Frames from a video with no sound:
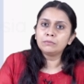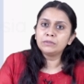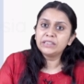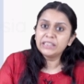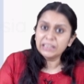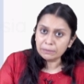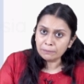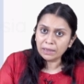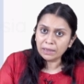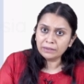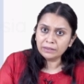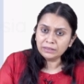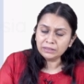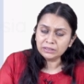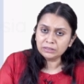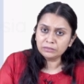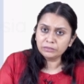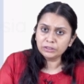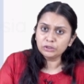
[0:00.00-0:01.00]

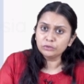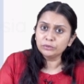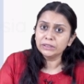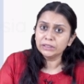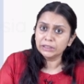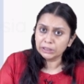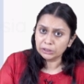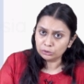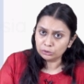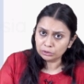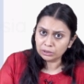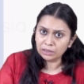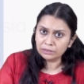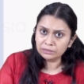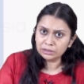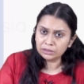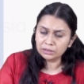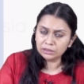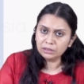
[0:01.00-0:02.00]
demerits which we need to
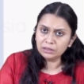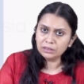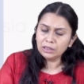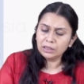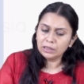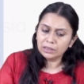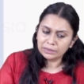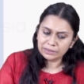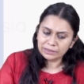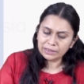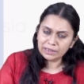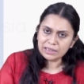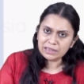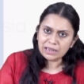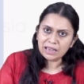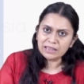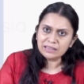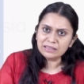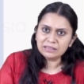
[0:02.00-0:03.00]
consider, it
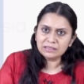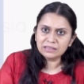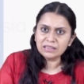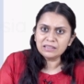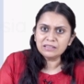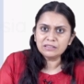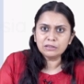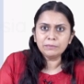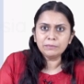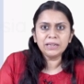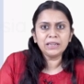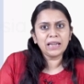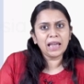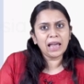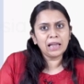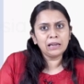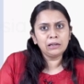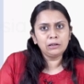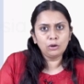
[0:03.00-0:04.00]
has systemic
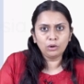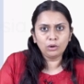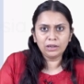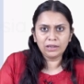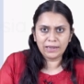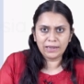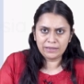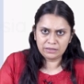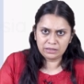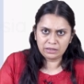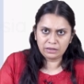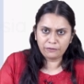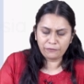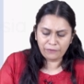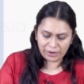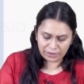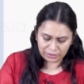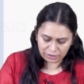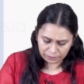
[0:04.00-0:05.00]
and localized
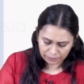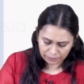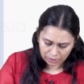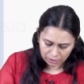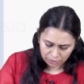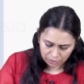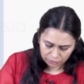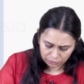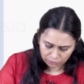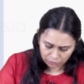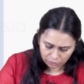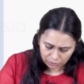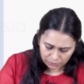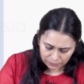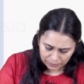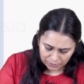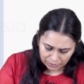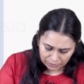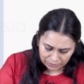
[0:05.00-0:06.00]
effect.
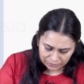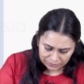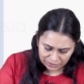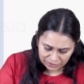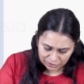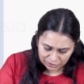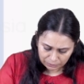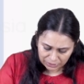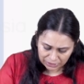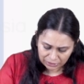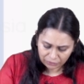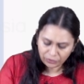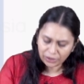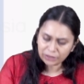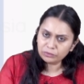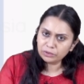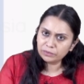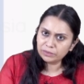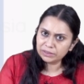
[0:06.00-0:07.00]
So systemic
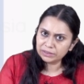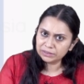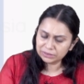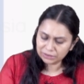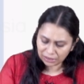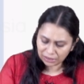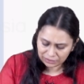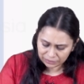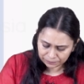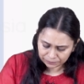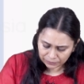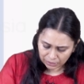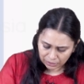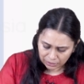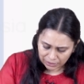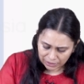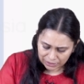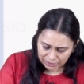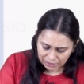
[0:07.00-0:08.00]
effect we will discuss.
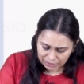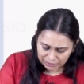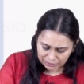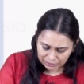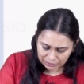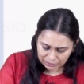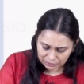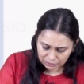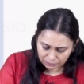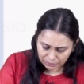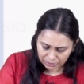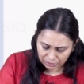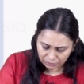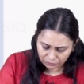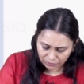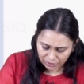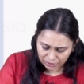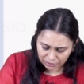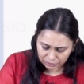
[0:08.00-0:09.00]
It has systemic
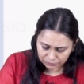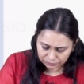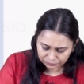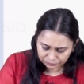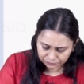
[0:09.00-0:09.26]
effect